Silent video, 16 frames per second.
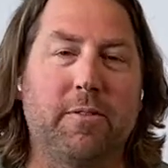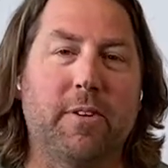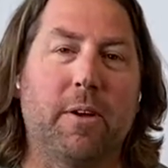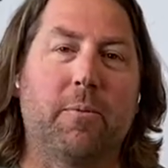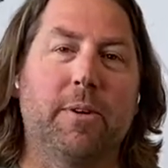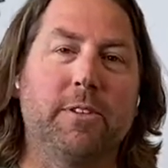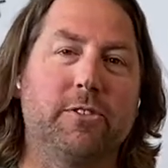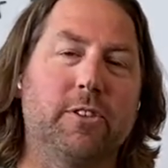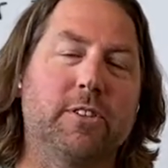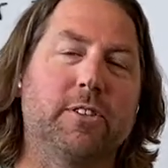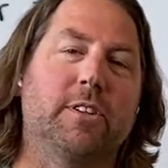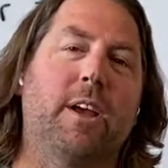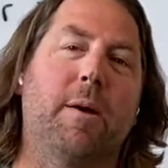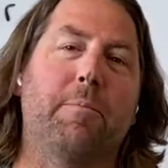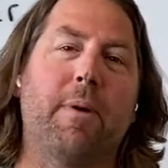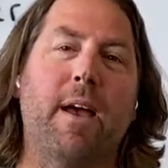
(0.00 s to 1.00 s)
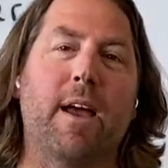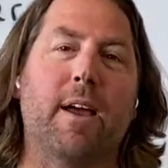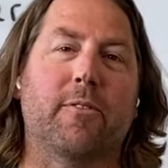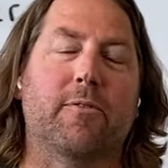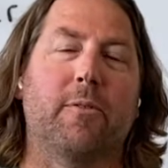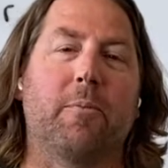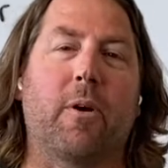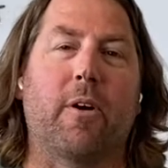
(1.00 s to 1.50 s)
and we just got back
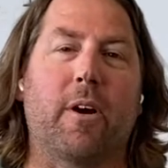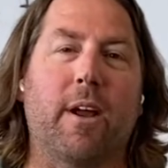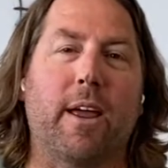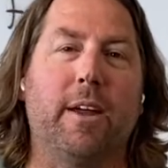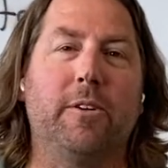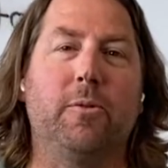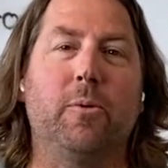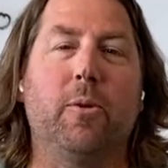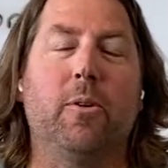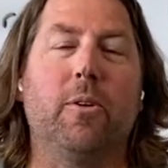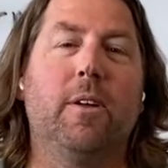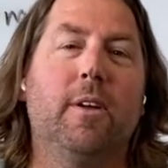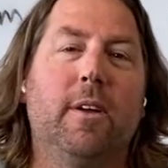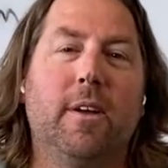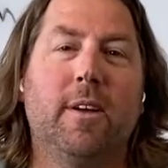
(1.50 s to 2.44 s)
from our annual,